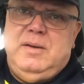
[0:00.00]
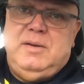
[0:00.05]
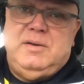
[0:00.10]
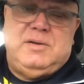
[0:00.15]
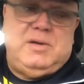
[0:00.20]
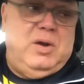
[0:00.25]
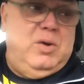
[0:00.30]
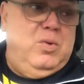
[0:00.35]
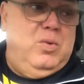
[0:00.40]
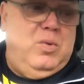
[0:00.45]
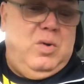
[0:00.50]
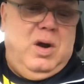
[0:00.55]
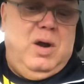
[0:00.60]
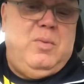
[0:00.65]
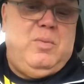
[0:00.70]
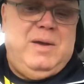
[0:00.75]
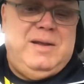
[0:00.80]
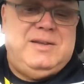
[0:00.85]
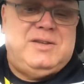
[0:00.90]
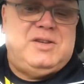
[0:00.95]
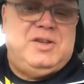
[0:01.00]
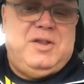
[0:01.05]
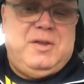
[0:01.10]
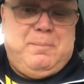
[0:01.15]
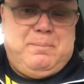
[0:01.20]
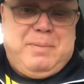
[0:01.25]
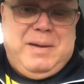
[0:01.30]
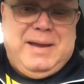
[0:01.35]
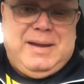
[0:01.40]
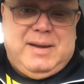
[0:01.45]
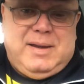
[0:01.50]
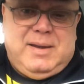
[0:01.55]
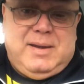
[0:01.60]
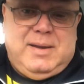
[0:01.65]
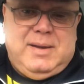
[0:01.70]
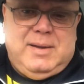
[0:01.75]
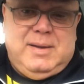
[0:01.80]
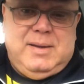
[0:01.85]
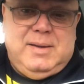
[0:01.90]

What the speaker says: So I went to the bank.